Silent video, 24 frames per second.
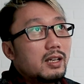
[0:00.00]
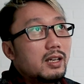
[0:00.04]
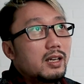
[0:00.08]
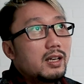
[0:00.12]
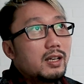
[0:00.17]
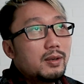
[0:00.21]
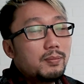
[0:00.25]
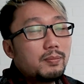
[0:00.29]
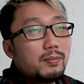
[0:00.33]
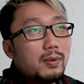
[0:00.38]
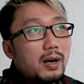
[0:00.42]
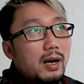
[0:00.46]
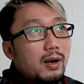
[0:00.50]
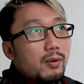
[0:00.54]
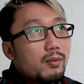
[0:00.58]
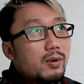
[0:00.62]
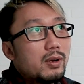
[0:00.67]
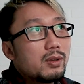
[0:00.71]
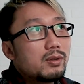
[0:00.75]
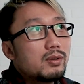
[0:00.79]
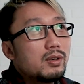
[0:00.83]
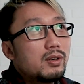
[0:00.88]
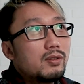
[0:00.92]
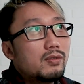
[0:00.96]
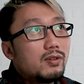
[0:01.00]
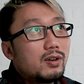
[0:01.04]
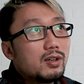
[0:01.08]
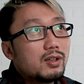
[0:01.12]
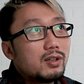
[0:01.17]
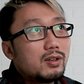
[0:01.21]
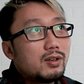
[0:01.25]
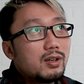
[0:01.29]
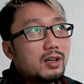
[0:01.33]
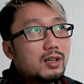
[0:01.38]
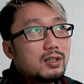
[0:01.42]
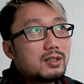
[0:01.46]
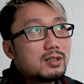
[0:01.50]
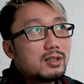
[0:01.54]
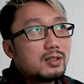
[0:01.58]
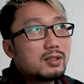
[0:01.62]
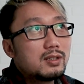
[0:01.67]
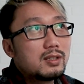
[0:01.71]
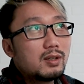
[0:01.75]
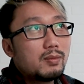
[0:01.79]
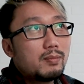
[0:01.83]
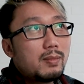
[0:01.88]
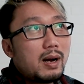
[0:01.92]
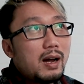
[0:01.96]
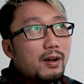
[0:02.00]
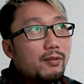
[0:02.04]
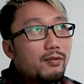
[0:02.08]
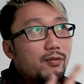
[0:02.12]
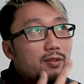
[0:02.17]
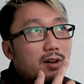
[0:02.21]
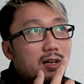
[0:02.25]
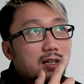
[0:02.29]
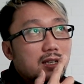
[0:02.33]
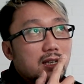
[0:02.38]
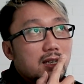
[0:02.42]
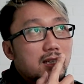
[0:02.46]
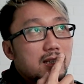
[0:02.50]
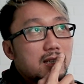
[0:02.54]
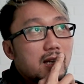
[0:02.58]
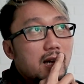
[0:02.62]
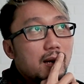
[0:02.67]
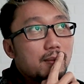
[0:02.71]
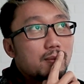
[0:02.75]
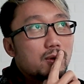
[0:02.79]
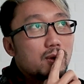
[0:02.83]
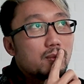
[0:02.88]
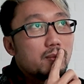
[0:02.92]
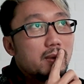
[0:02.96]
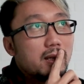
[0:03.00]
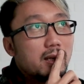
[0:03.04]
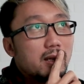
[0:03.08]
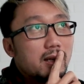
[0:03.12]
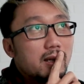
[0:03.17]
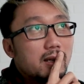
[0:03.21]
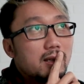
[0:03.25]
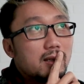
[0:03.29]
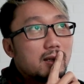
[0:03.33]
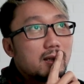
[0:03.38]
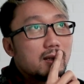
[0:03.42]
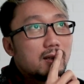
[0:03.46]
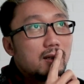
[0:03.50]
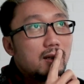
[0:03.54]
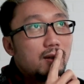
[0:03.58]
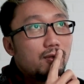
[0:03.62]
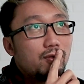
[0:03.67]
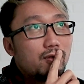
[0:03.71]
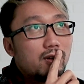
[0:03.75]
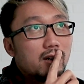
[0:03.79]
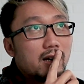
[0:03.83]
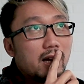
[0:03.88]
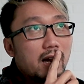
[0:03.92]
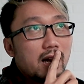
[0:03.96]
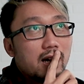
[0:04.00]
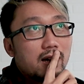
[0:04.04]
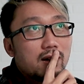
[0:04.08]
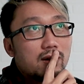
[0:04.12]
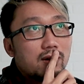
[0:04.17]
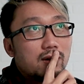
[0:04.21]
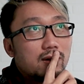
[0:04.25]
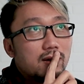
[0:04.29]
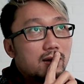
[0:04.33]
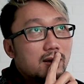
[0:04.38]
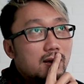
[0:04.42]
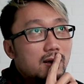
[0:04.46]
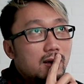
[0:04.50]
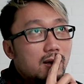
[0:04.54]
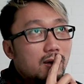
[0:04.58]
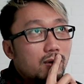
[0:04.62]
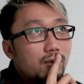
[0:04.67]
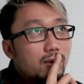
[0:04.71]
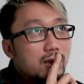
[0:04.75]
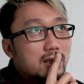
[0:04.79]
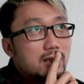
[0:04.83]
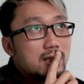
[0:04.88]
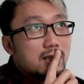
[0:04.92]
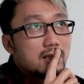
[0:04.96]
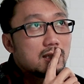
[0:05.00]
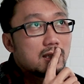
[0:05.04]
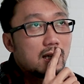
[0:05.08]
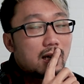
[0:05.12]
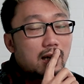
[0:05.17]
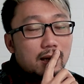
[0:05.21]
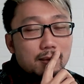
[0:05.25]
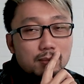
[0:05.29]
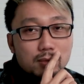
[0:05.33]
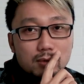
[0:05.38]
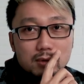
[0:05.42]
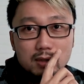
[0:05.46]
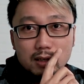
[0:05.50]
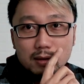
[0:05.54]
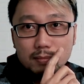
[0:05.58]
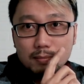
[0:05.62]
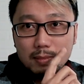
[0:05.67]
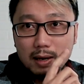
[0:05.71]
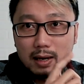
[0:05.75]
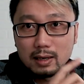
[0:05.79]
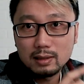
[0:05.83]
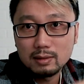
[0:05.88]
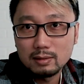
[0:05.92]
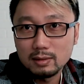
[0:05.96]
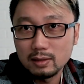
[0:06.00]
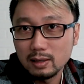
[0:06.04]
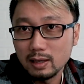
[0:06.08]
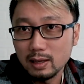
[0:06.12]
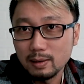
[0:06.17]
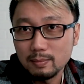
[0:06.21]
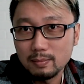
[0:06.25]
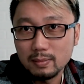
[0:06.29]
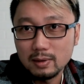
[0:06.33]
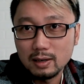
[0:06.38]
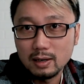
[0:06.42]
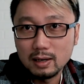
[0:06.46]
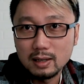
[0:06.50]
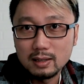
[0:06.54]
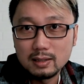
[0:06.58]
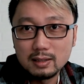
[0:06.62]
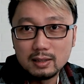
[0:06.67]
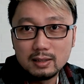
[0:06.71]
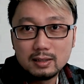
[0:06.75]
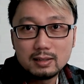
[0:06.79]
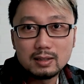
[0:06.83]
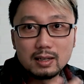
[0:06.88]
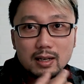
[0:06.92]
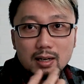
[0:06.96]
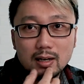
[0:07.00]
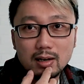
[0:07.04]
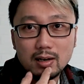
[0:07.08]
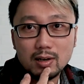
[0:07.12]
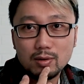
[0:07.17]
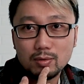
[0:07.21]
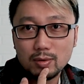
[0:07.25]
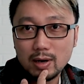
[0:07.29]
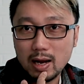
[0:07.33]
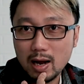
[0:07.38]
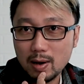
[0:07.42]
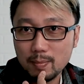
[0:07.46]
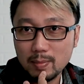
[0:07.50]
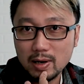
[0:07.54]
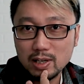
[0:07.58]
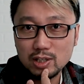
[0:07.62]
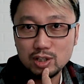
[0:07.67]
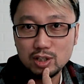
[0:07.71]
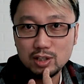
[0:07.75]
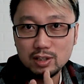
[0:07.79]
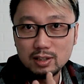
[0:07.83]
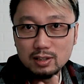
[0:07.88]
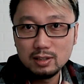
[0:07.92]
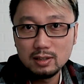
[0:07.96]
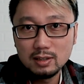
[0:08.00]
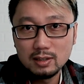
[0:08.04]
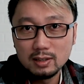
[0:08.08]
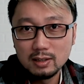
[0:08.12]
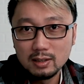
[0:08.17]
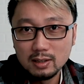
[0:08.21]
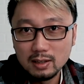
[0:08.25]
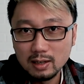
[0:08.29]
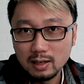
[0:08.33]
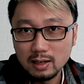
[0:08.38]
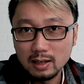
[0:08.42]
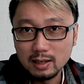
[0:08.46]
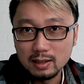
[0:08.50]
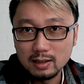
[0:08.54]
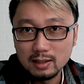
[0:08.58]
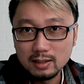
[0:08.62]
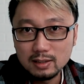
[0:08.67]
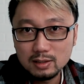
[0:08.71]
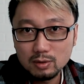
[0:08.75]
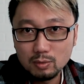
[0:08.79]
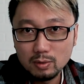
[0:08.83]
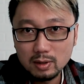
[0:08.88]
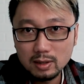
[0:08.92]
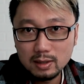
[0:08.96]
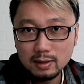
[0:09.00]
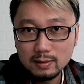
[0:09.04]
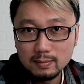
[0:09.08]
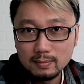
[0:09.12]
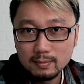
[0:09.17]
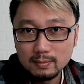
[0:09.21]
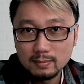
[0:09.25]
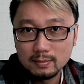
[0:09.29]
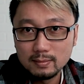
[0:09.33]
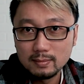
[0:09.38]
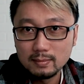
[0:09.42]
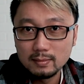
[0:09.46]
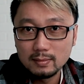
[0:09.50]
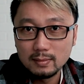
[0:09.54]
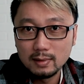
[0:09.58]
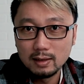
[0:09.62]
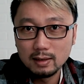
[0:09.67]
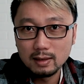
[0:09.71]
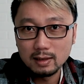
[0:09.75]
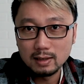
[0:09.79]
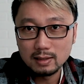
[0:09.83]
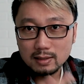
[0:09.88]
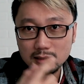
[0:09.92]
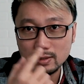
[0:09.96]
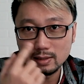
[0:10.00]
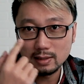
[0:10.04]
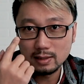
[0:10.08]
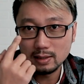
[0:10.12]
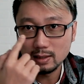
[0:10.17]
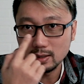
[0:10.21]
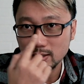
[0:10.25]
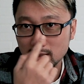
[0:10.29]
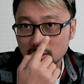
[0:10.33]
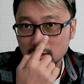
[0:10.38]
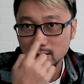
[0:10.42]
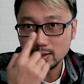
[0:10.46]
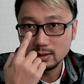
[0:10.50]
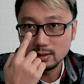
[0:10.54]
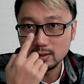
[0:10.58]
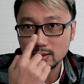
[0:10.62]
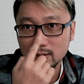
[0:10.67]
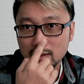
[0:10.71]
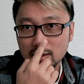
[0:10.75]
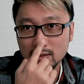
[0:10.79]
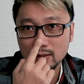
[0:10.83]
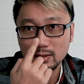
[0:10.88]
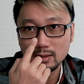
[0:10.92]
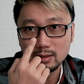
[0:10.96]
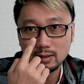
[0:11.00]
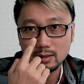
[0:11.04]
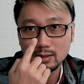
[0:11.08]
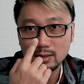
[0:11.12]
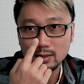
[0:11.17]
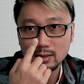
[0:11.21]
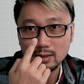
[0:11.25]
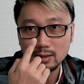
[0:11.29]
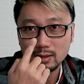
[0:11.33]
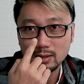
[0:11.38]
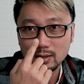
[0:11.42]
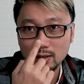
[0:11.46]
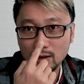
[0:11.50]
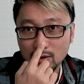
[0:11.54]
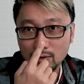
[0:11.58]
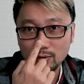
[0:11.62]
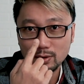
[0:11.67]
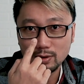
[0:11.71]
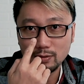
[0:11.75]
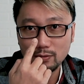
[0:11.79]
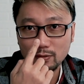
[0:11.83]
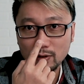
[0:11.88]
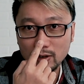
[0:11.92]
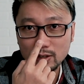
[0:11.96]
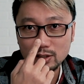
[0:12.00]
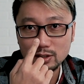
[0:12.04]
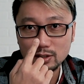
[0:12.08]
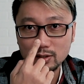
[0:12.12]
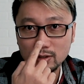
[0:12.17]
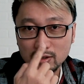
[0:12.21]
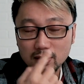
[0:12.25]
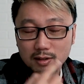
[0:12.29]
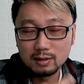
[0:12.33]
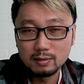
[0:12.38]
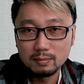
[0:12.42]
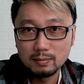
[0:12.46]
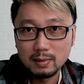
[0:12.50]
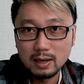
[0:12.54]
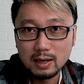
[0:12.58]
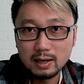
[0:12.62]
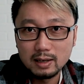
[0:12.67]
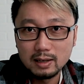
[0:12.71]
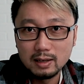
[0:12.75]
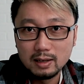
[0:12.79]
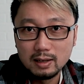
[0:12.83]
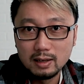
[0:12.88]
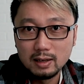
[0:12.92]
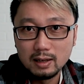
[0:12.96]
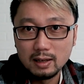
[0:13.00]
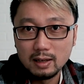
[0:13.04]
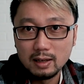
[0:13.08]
if I want to avoid the reflection, so my face have to be in the different angle, which is I have to turn back the camera like this and lower down my chin like this way. You're gonna see it's no reflection on my